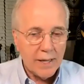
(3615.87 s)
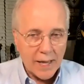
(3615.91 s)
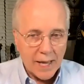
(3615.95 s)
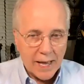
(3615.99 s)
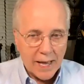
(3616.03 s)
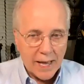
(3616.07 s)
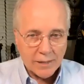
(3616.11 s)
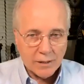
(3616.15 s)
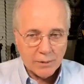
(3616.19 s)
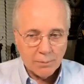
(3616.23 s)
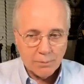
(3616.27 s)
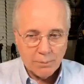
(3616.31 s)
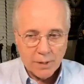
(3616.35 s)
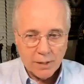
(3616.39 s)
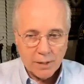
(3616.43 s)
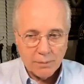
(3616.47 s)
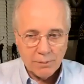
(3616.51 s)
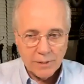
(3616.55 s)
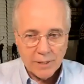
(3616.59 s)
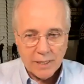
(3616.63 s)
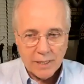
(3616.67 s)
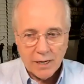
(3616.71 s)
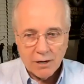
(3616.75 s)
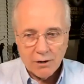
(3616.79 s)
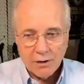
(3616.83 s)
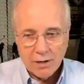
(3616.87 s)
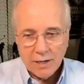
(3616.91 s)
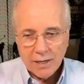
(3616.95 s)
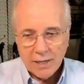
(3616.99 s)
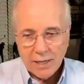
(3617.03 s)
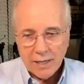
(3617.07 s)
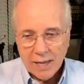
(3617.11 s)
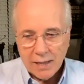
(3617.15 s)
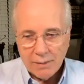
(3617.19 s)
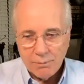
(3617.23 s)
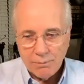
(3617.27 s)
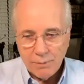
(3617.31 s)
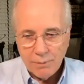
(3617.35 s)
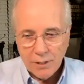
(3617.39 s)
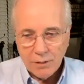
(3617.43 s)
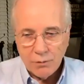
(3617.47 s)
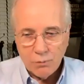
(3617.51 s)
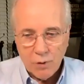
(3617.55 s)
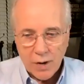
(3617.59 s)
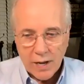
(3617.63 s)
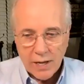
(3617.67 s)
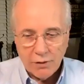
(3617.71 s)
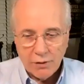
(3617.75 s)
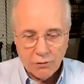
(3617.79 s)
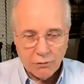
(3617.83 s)
at the public hearing and
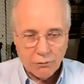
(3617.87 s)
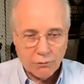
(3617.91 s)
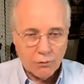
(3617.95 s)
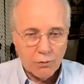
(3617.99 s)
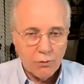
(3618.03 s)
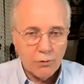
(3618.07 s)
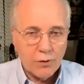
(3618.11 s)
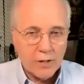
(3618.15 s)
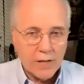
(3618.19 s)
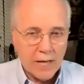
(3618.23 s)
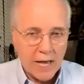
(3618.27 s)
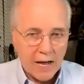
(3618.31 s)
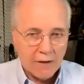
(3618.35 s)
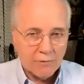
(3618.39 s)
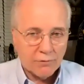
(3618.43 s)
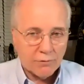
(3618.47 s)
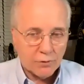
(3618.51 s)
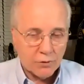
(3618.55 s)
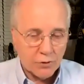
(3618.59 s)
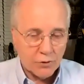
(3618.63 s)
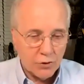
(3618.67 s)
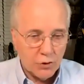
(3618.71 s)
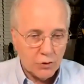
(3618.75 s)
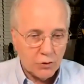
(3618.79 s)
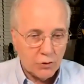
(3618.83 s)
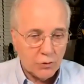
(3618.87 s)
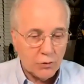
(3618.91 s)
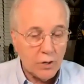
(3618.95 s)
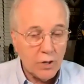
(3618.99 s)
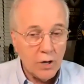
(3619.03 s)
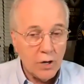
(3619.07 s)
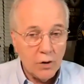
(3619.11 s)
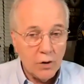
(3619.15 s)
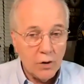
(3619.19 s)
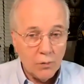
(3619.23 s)
midway through the afternoon